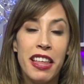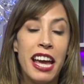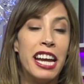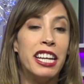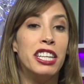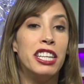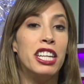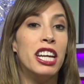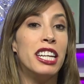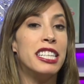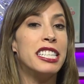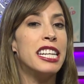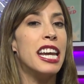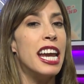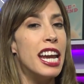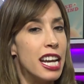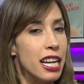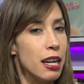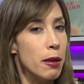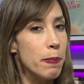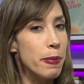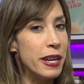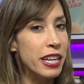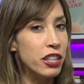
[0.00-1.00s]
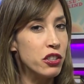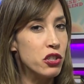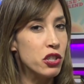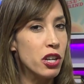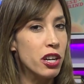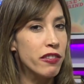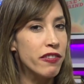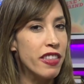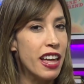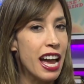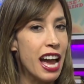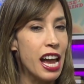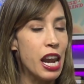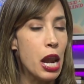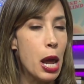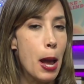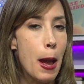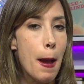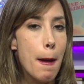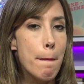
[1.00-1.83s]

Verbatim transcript: then you take a picture of that,